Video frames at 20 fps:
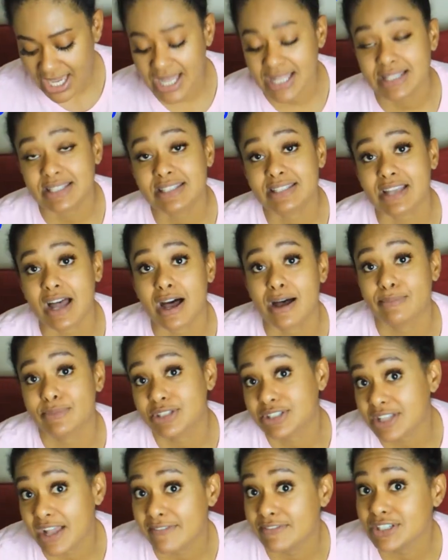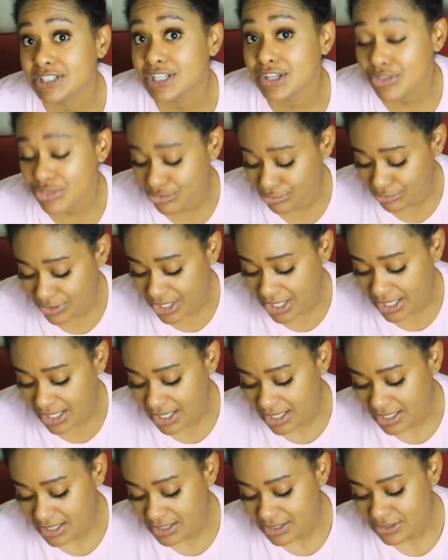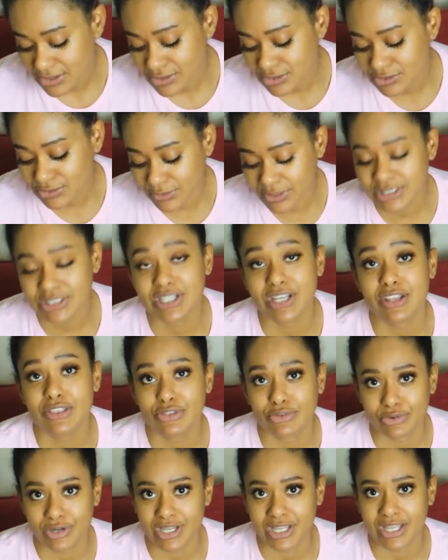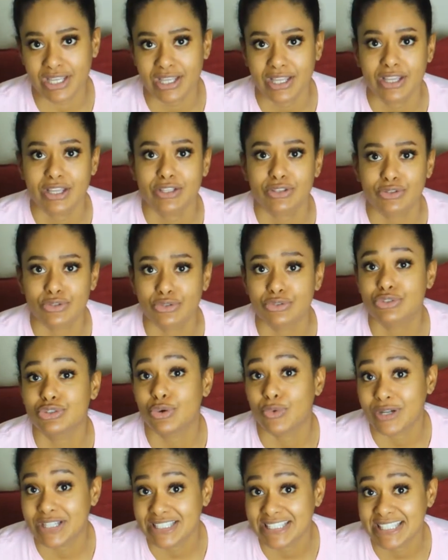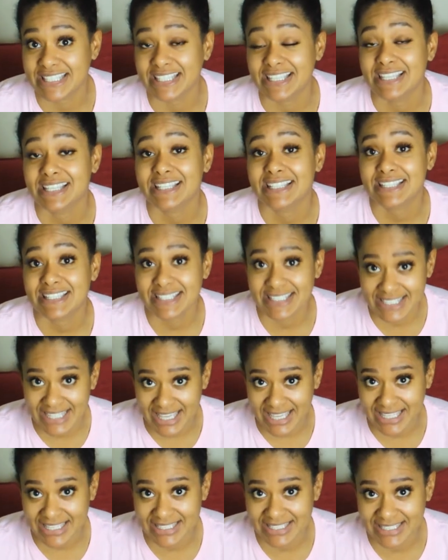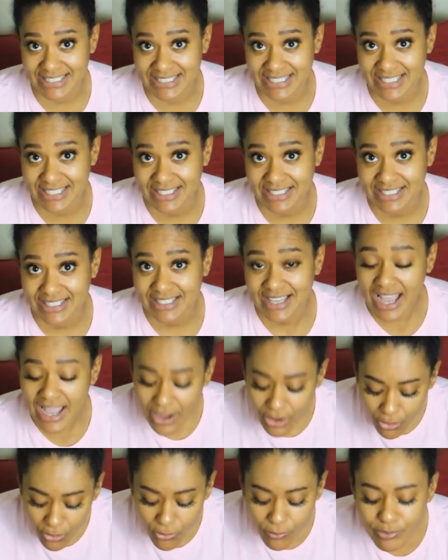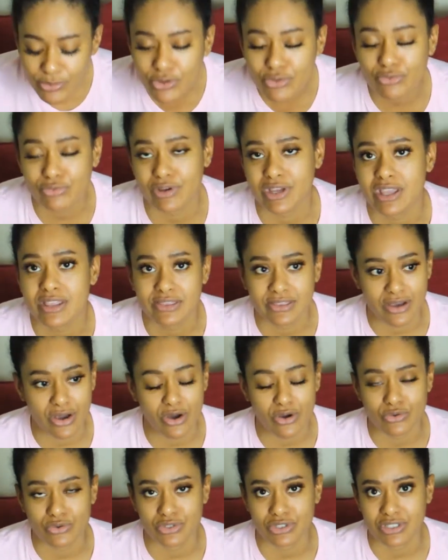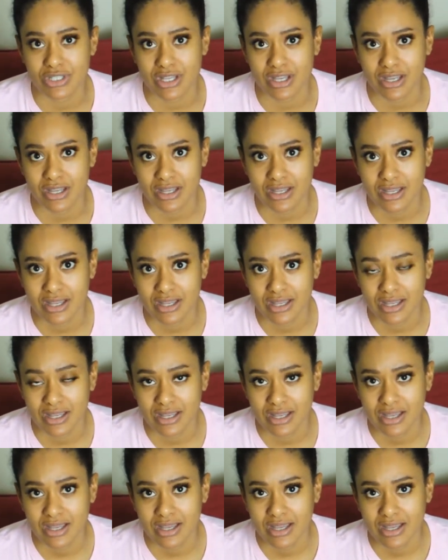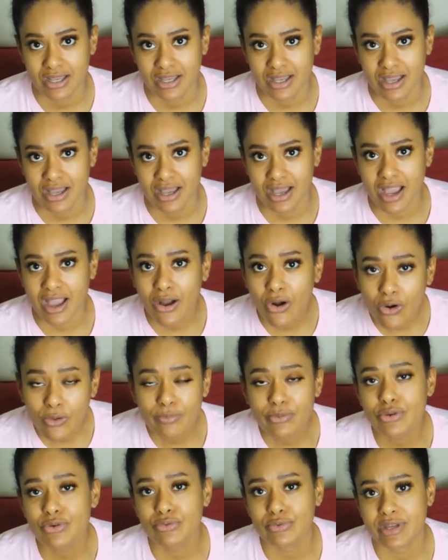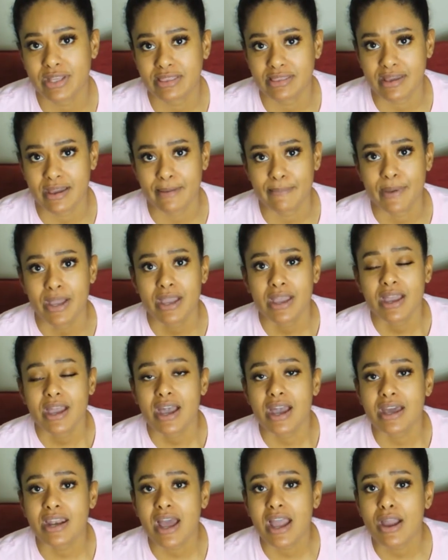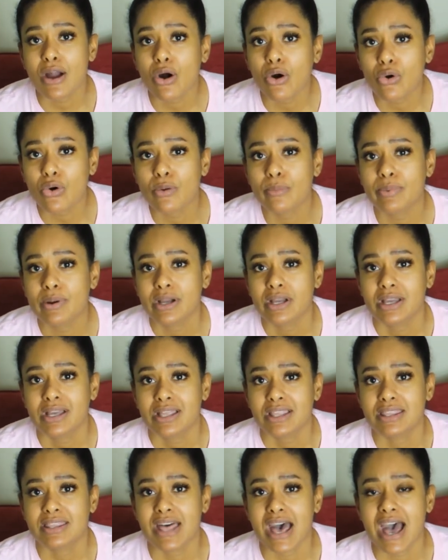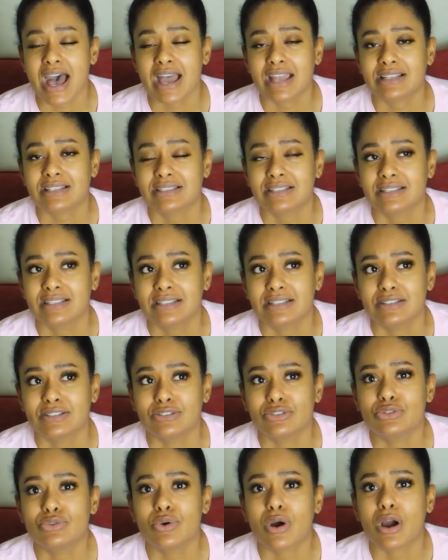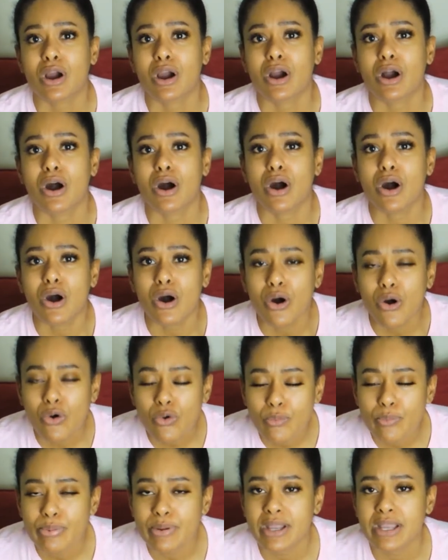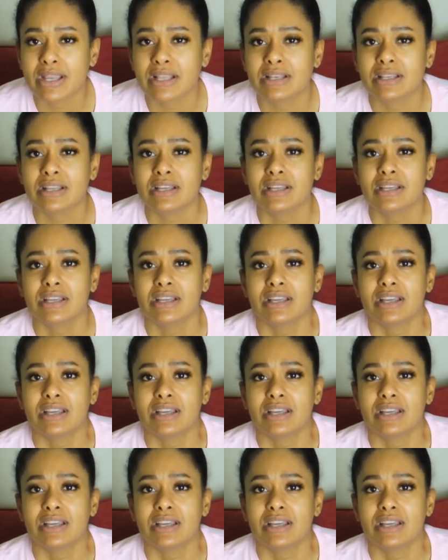and Psalm 73, 23 through 26. I hope you read those. I hope you read them, and I hope that you are open